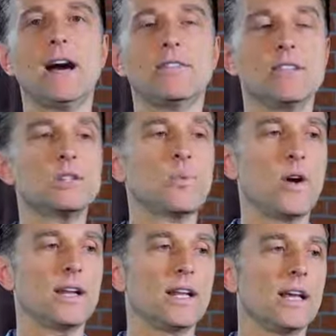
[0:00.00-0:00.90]
Now at this
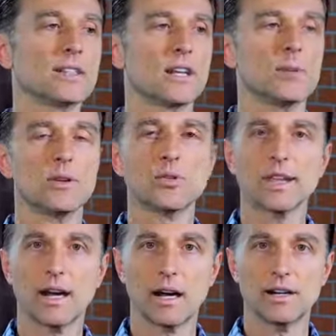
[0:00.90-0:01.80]
point, it's going to be
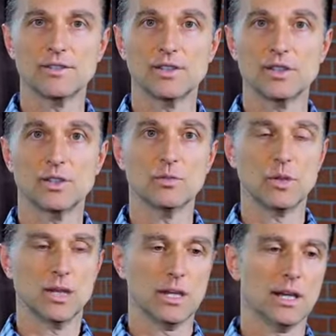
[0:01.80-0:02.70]
really hard to
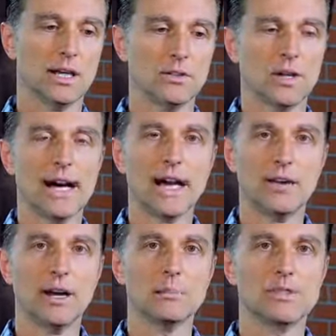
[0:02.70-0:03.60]
do a little
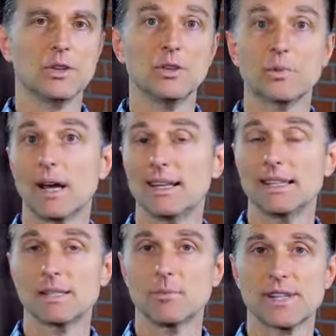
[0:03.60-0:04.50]
higher up, so you
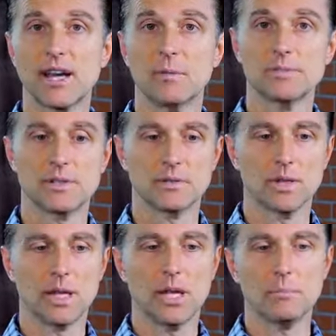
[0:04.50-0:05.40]
probably need someone's help
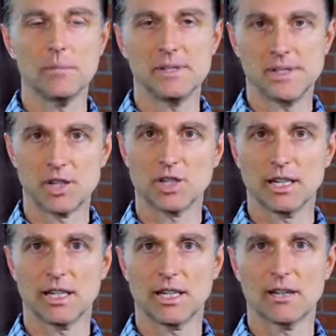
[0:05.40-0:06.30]
to
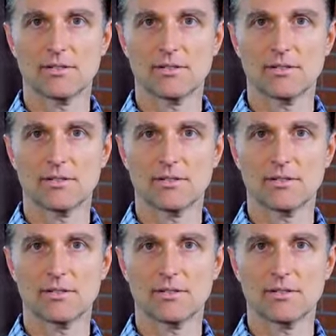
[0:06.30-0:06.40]
position it